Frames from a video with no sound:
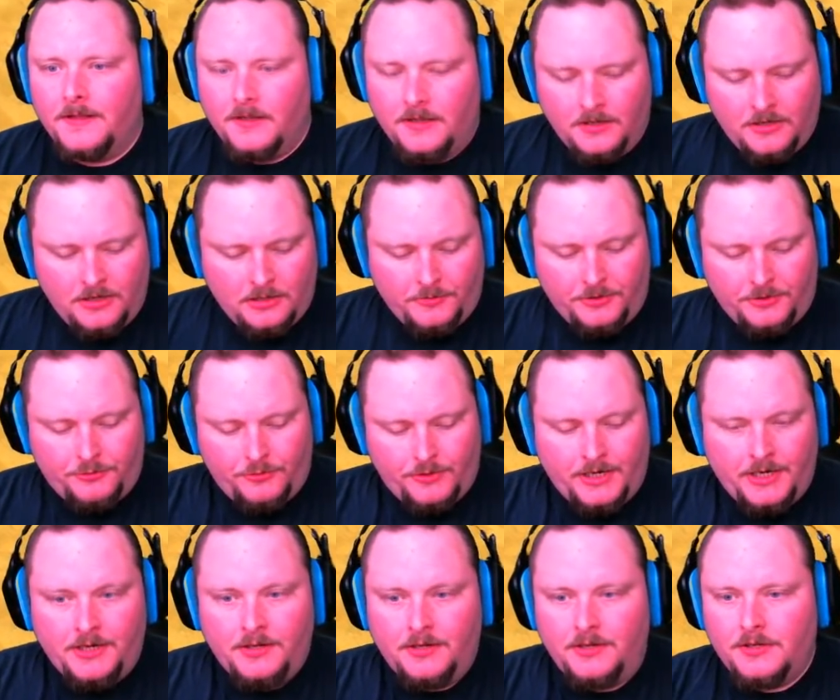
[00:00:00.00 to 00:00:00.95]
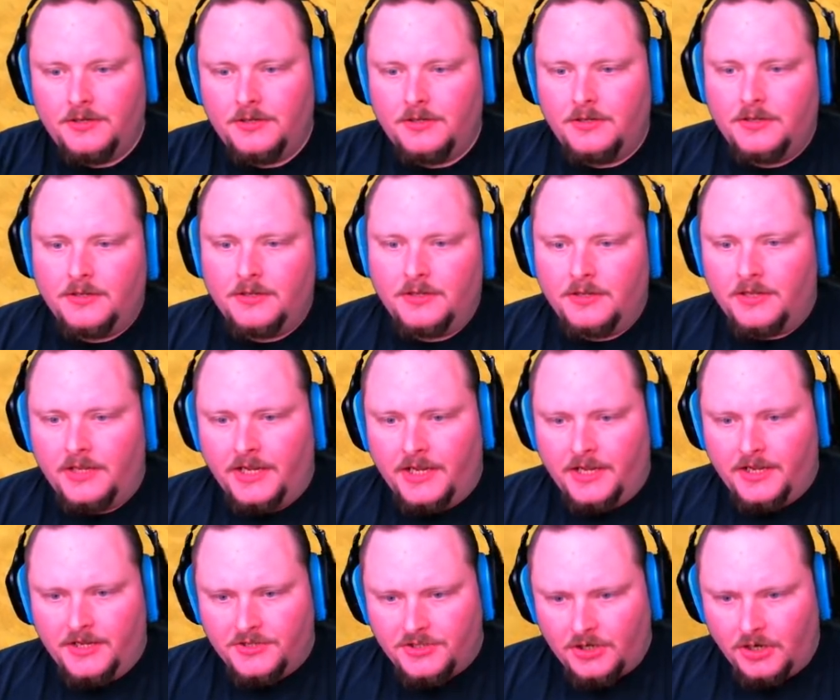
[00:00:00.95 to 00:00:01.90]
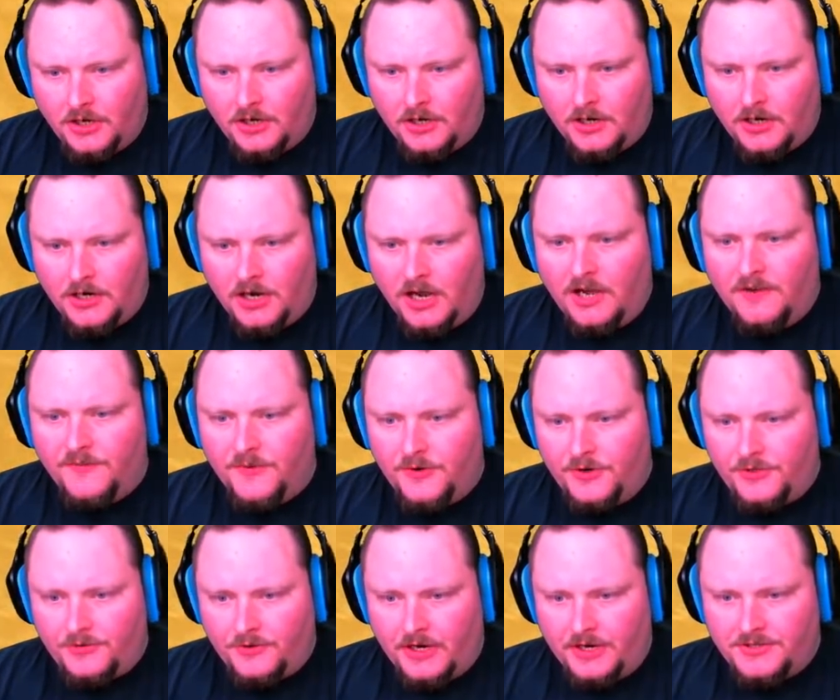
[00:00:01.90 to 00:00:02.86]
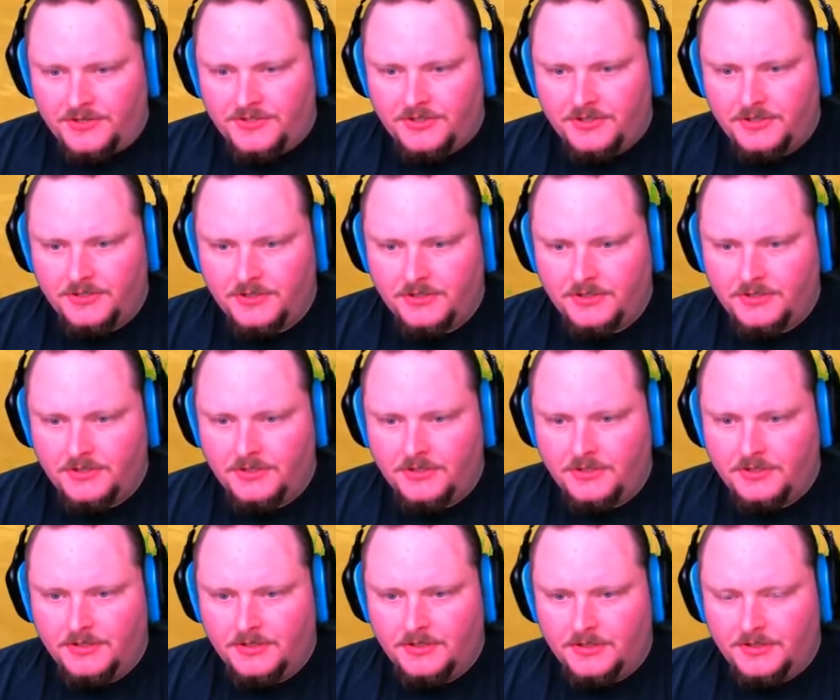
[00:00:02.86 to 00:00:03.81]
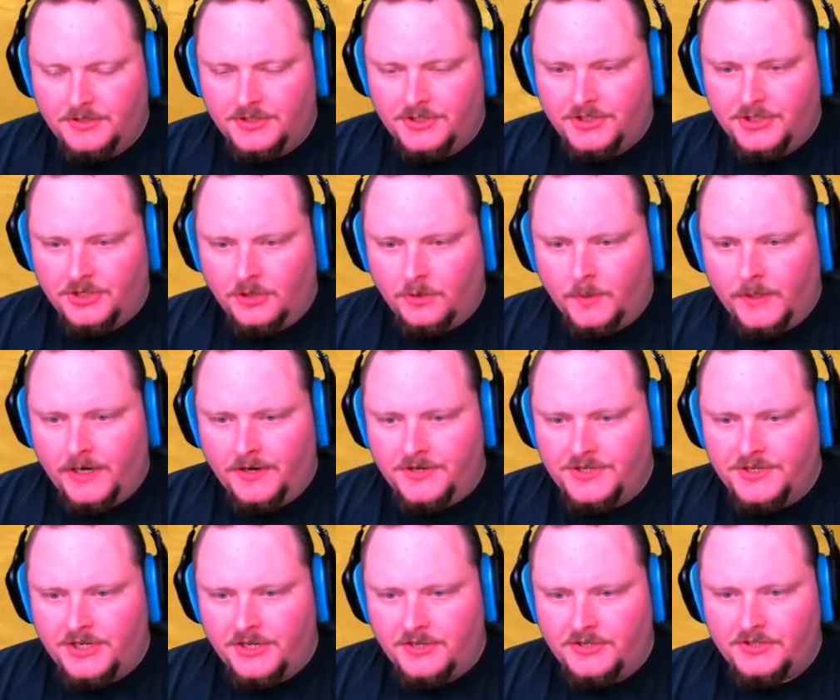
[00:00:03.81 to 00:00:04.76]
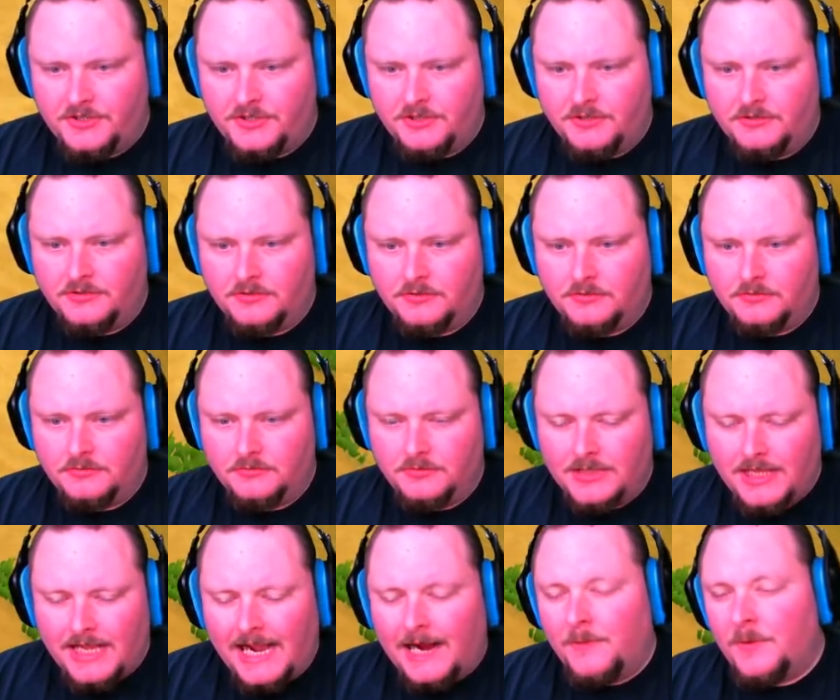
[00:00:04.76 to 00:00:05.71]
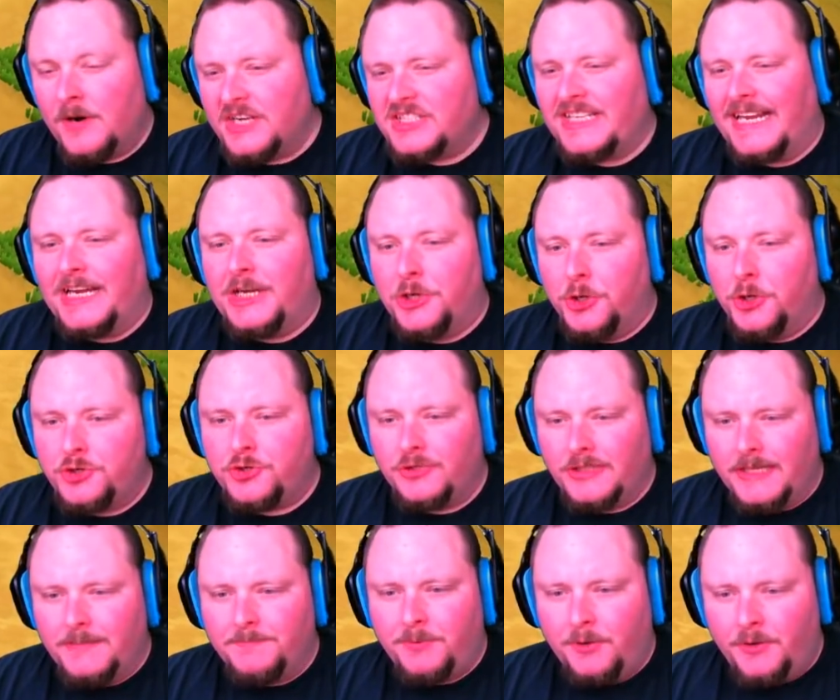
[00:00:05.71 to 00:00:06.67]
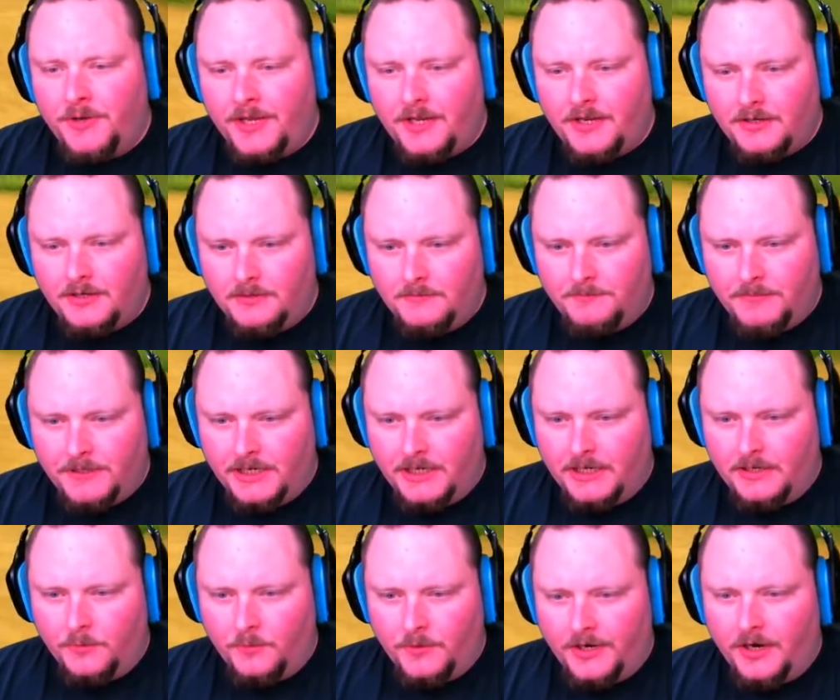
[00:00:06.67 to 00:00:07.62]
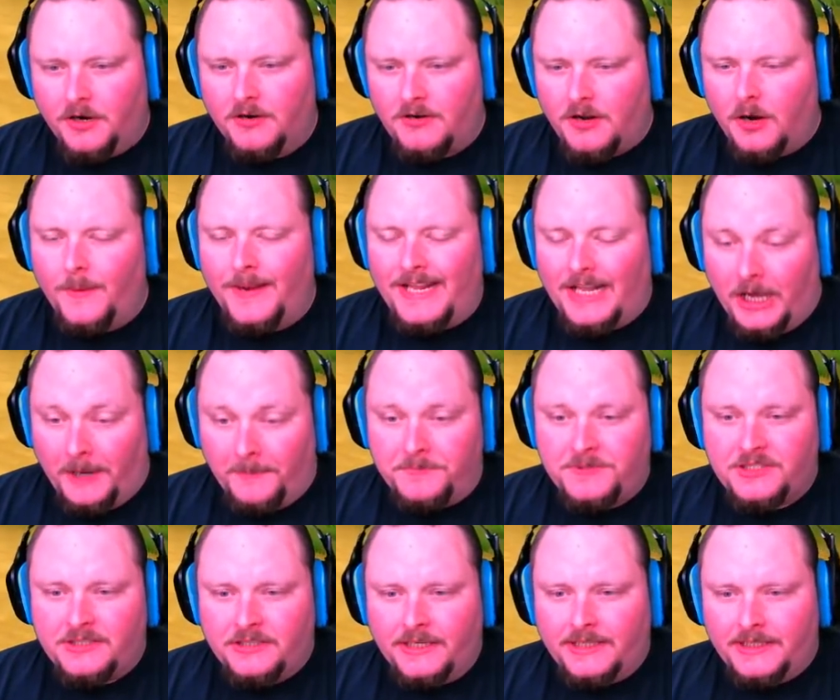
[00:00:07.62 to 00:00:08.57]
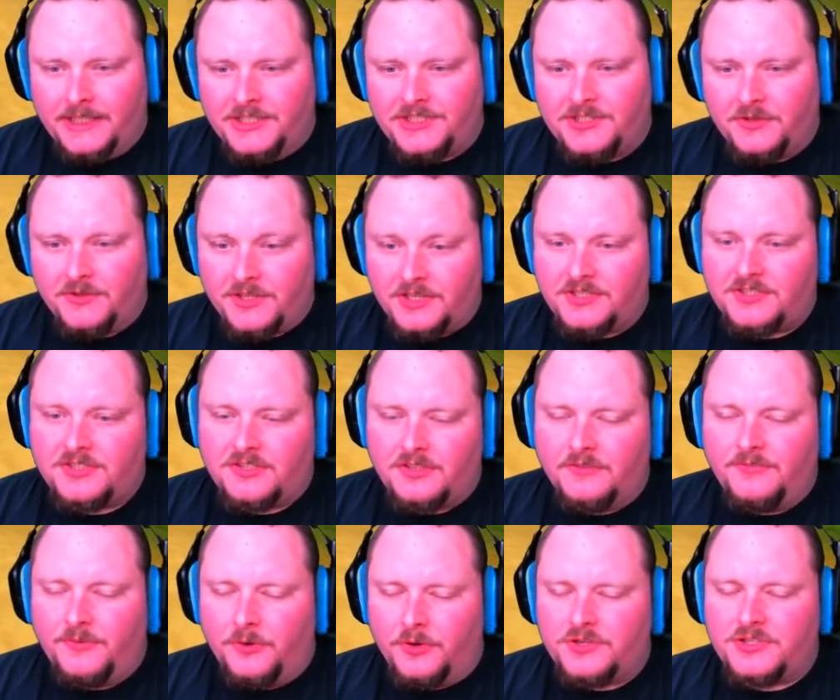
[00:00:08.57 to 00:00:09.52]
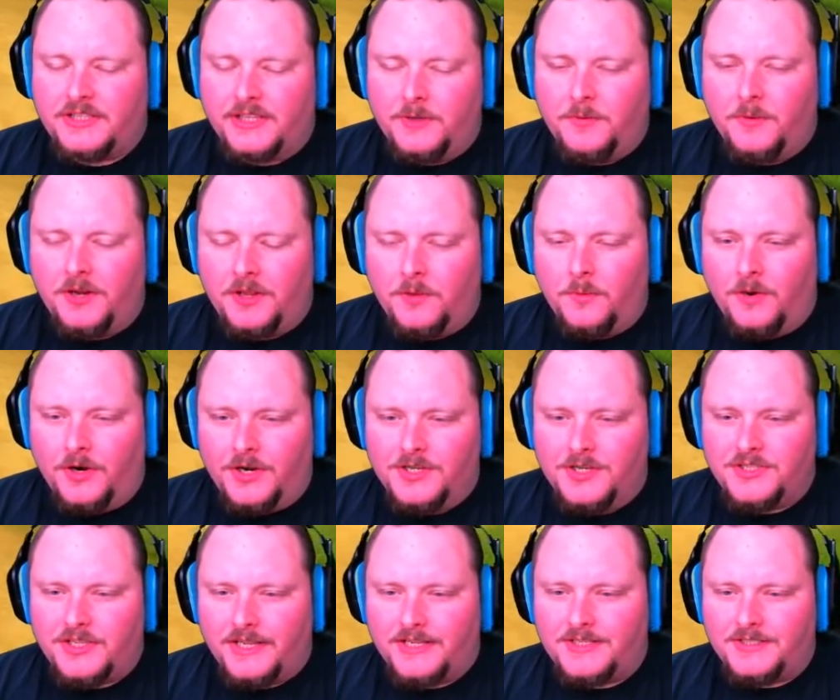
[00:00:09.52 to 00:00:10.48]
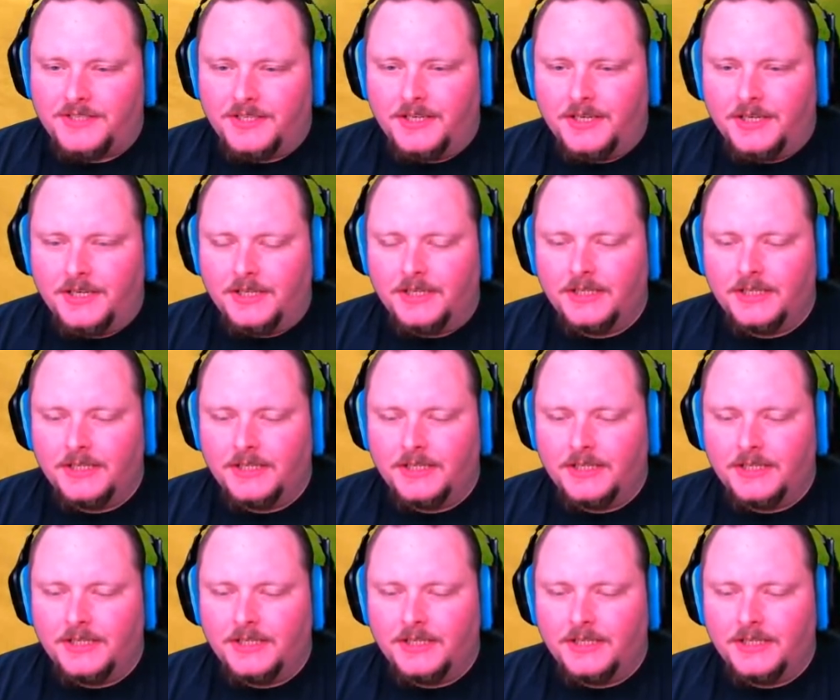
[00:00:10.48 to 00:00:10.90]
Number 3 is our hover thrust. So we are just, I want to say neutrally buoyant, but we are going up slightly. So this is unfortunately one of the ones that